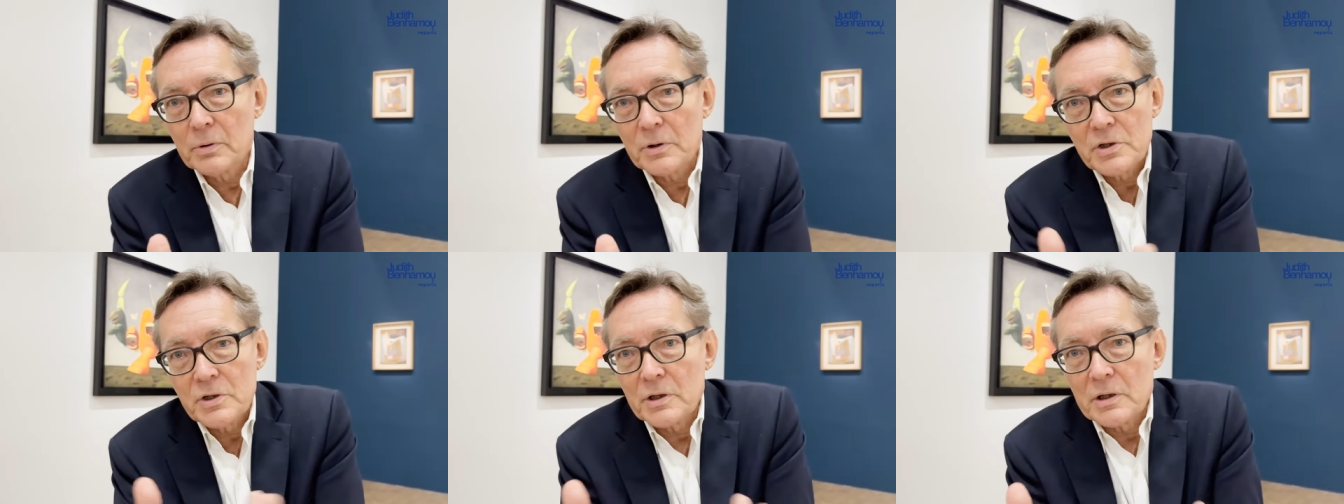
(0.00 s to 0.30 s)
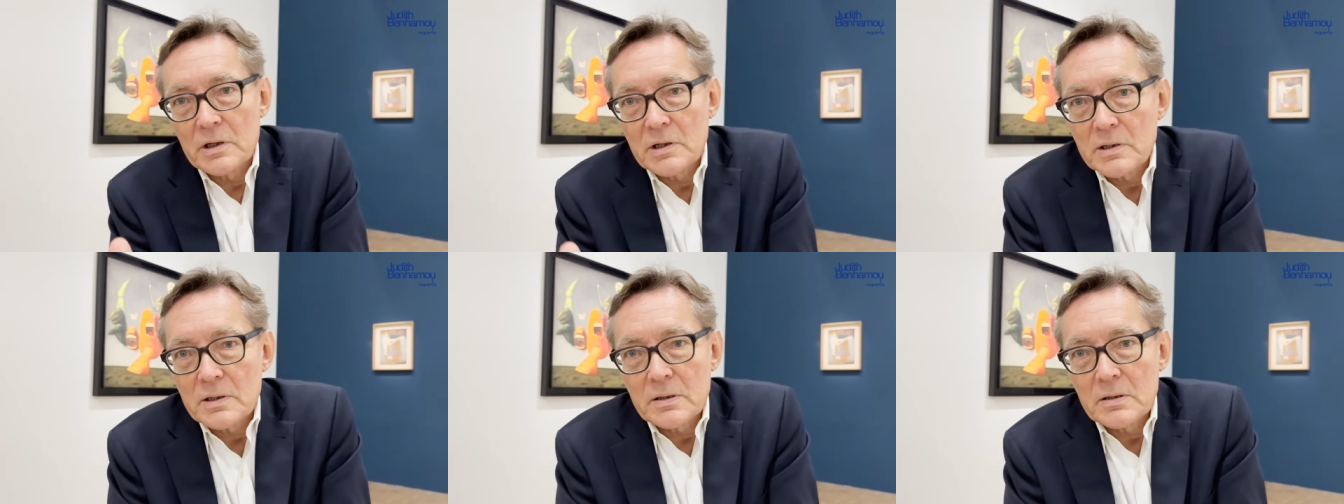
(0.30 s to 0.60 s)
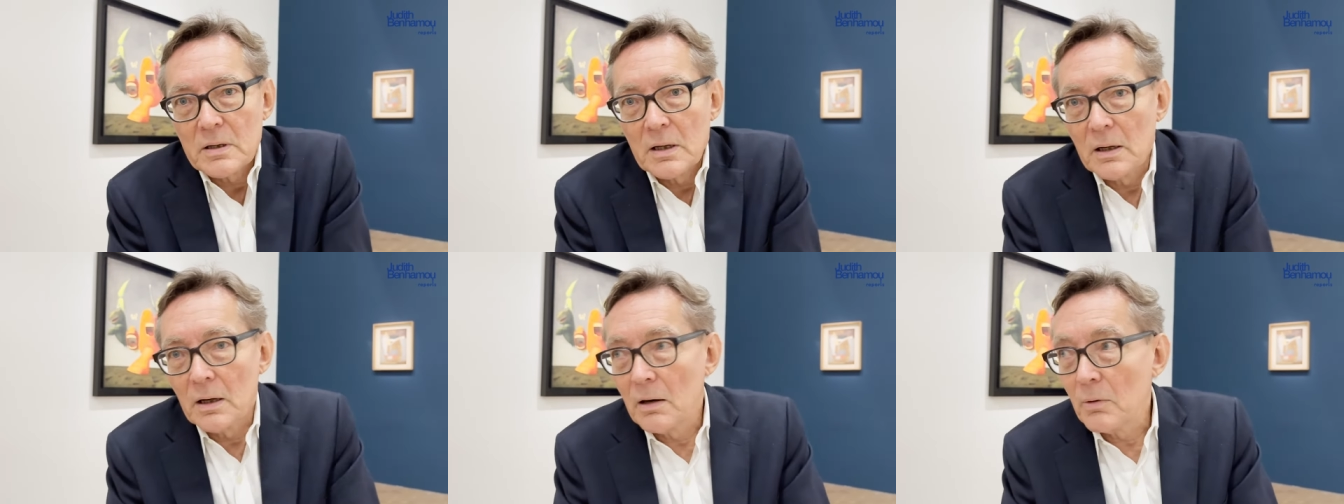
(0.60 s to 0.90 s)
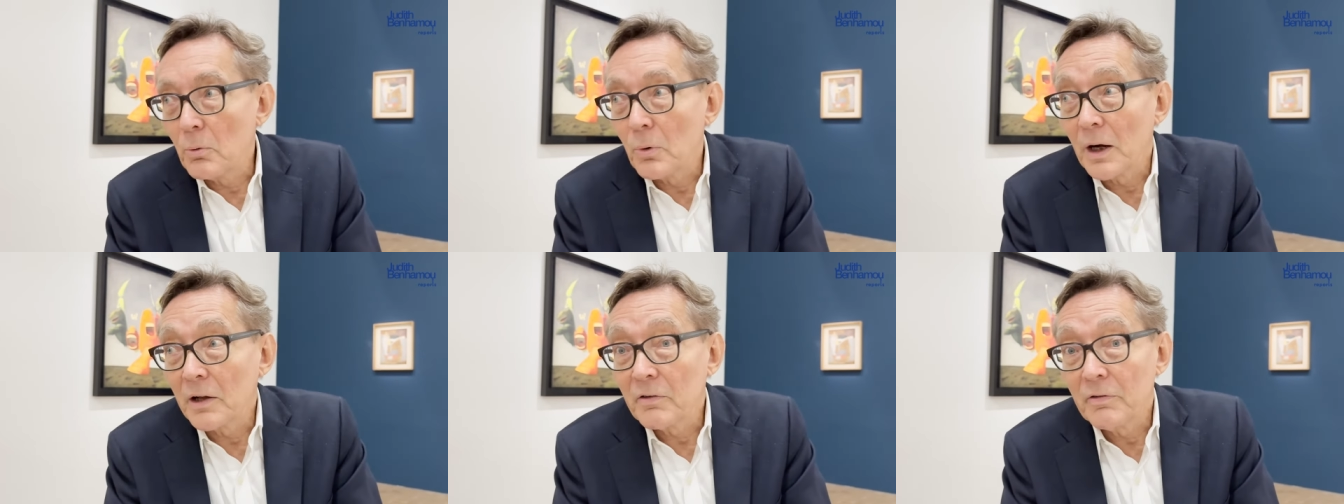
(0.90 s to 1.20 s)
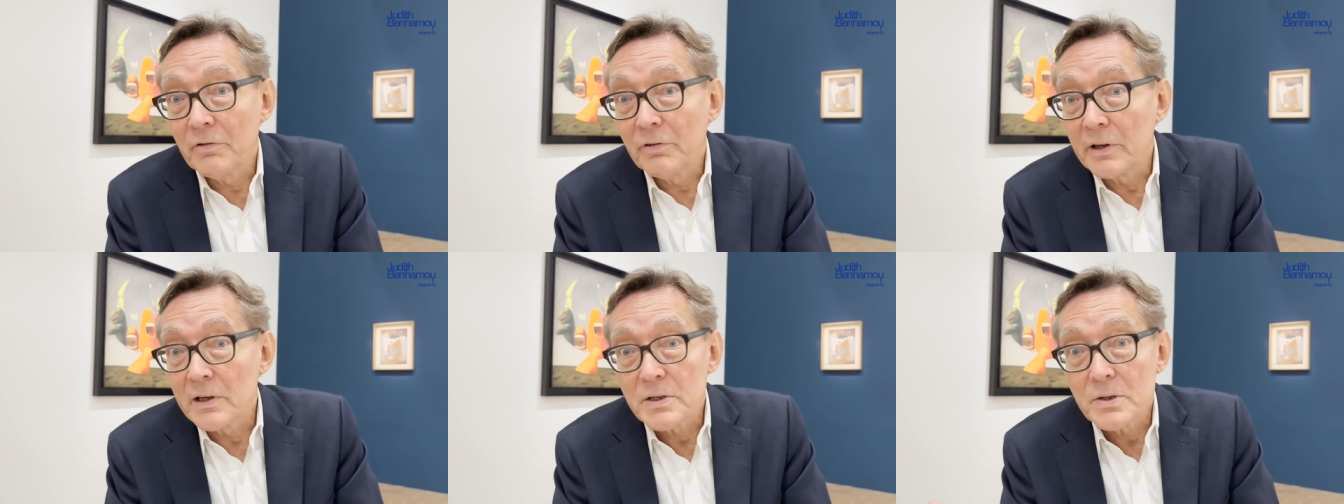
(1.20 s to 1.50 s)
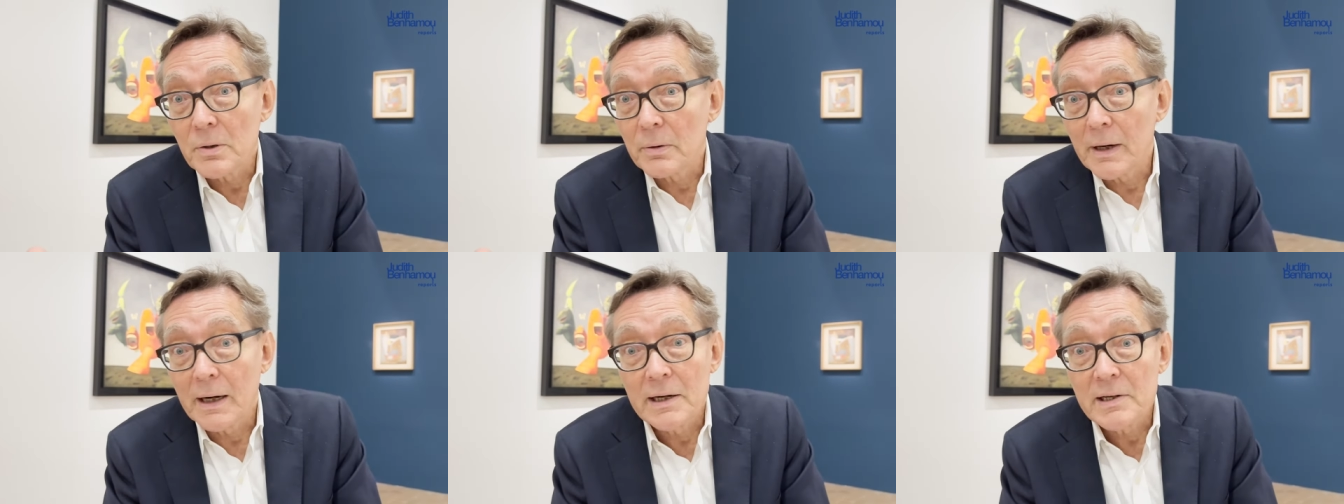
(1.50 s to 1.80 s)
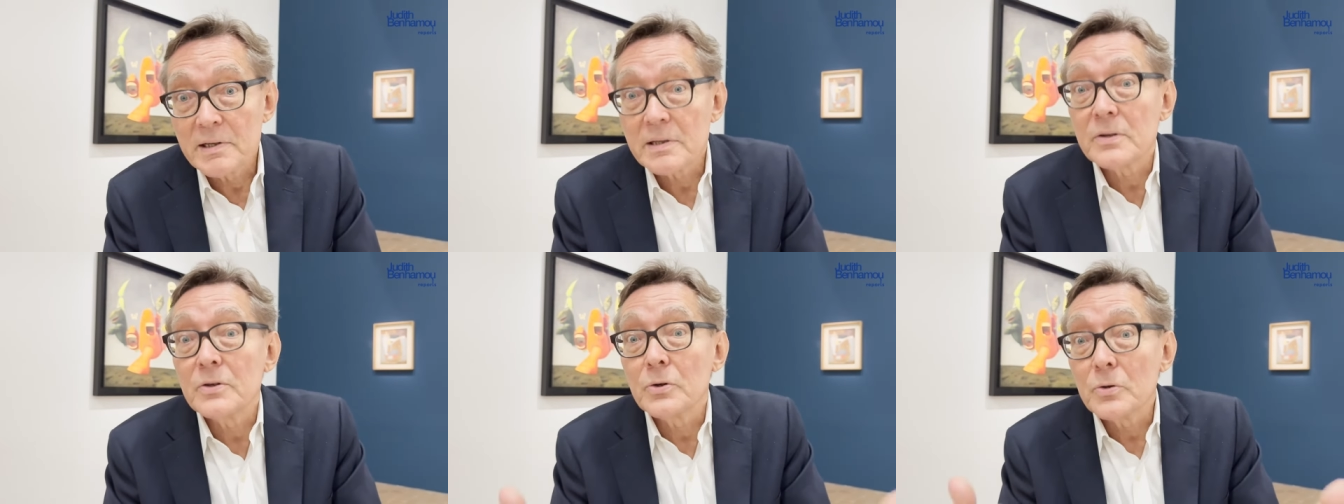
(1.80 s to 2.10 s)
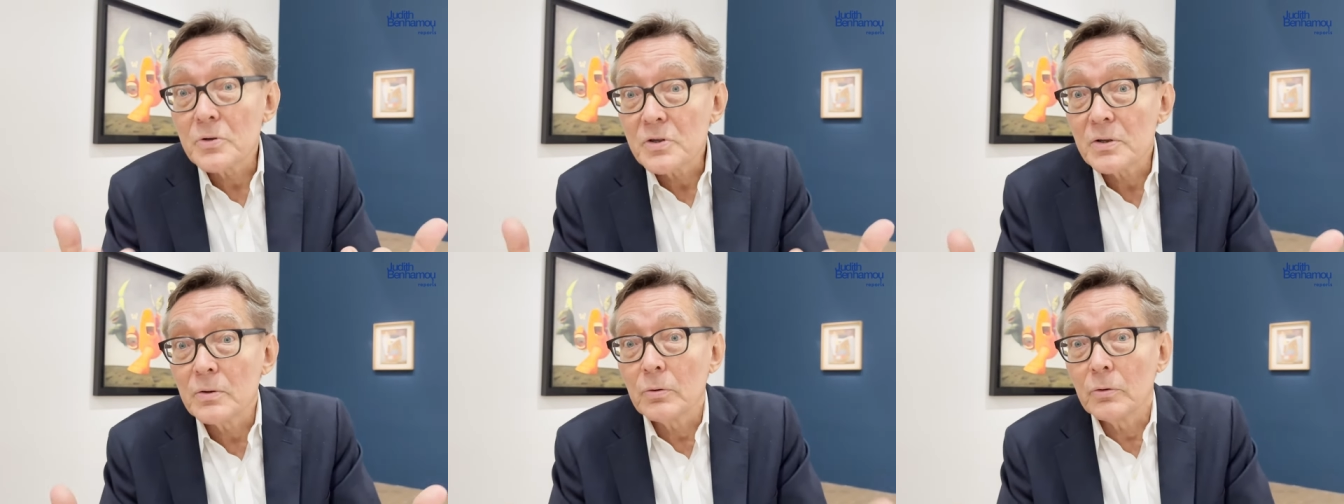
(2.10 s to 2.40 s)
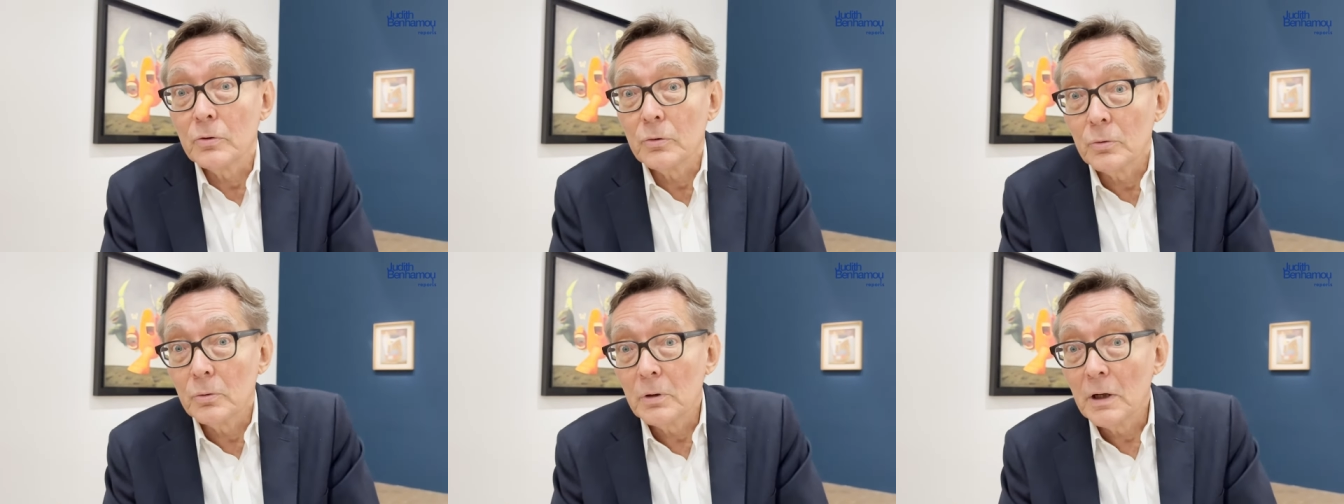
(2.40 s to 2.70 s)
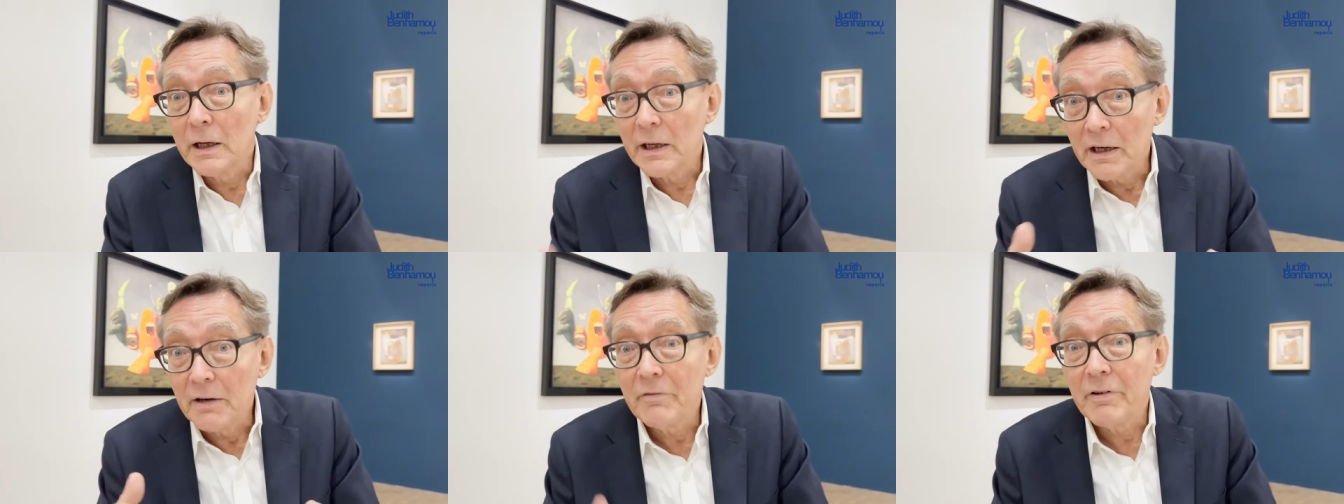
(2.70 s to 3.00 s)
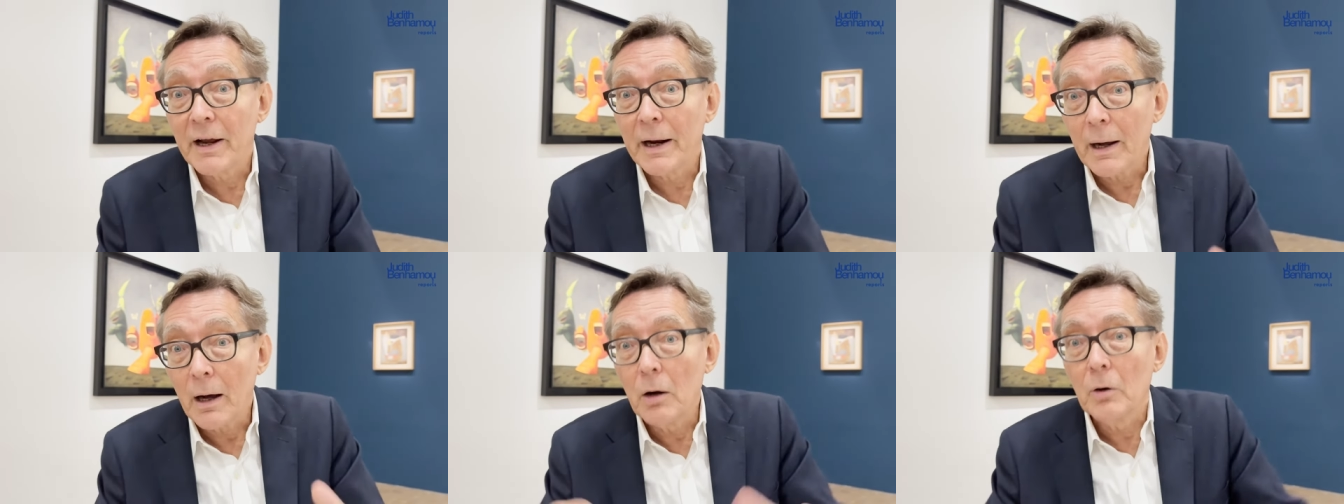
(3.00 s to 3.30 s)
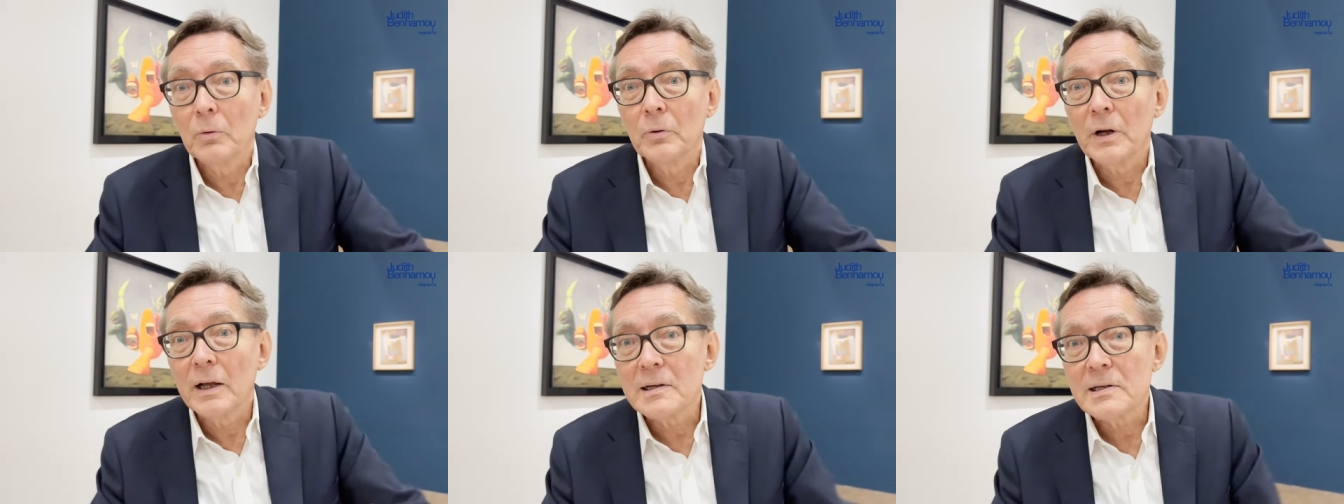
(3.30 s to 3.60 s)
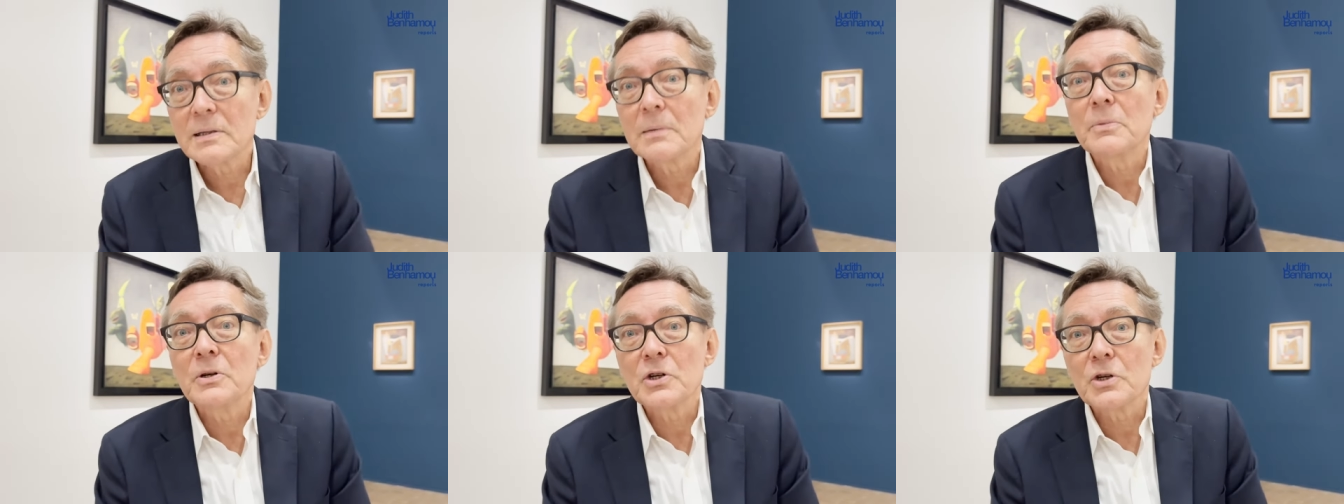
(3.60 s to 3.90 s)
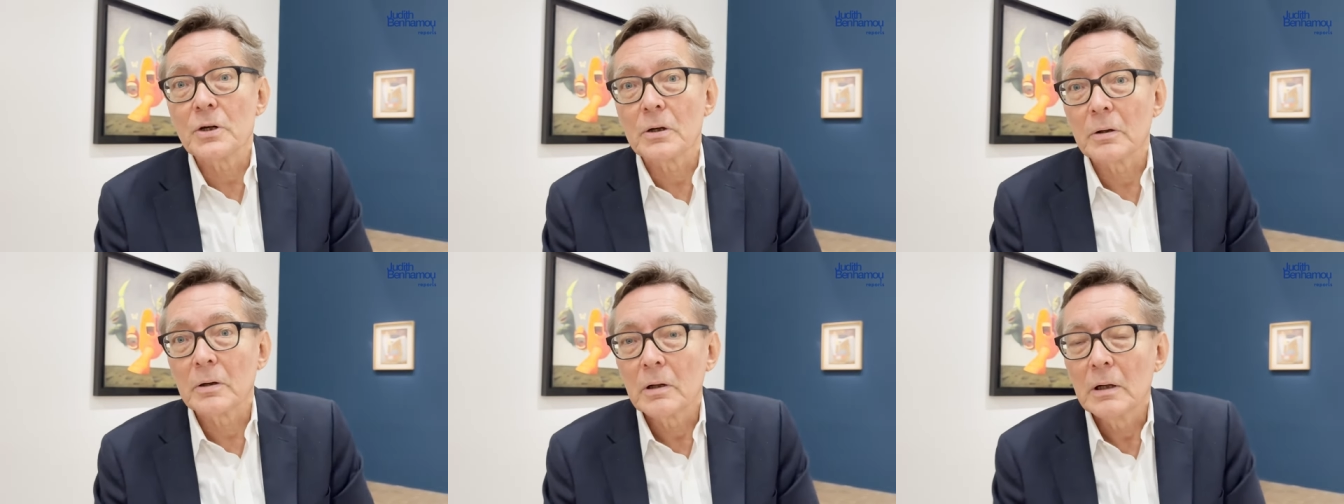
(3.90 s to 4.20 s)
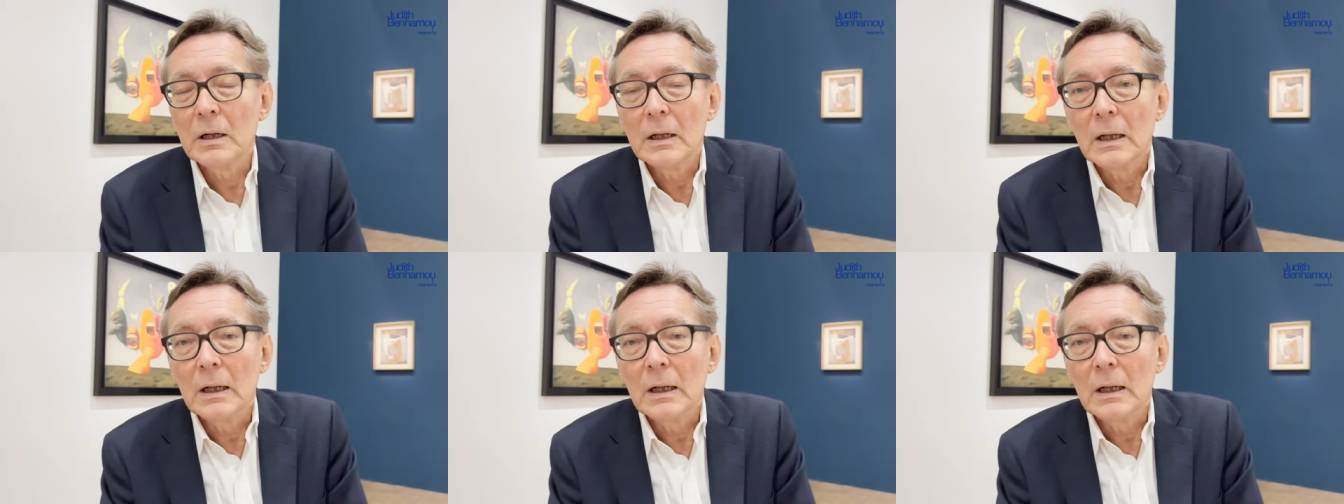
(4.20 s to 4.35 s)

which is what the surrealists used to do in their own exhibition.